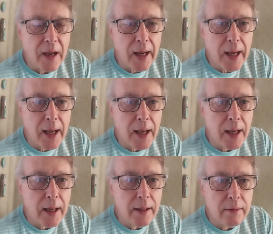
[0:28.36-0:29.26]

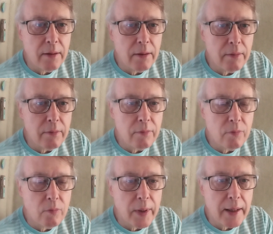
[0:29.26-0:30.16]
And
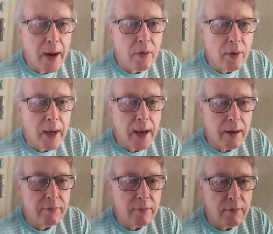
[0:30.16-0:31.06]
we now
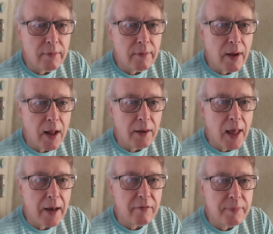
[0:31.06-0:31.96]
have a
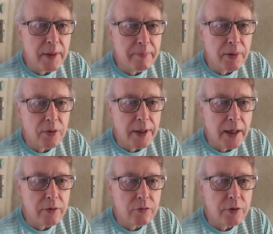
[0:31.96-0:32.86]
lot of people
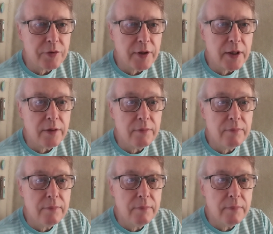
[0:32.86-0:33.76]
interested
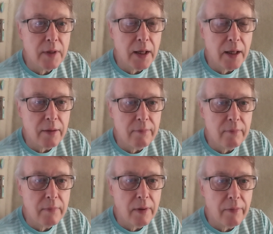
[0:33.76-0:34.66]

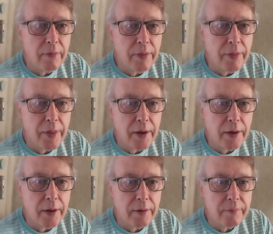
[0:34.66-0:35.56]
in
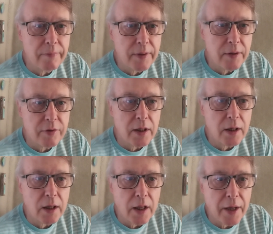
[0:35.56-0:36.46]
the Casita
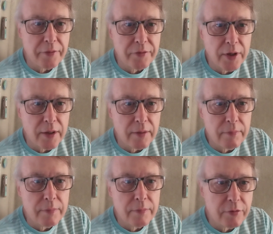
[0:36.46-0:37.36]
closet
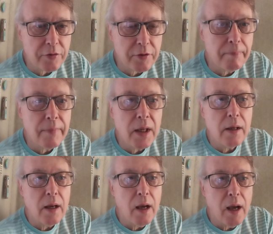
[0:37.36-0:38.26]
system.
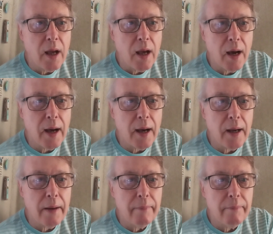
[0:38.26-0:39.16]

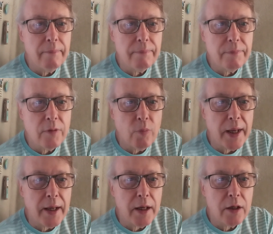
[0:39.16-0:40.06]
Um,
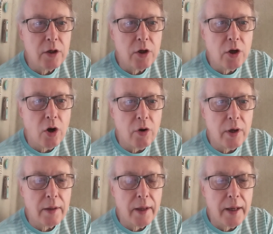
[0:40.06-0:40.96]
we
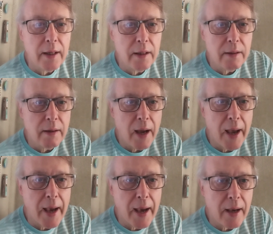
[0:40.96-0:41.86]
currently
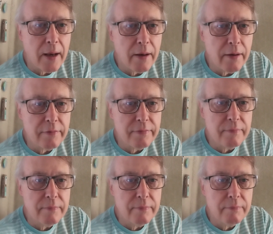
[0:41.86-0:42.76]
have
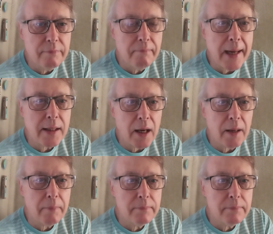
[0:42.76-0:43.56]
made up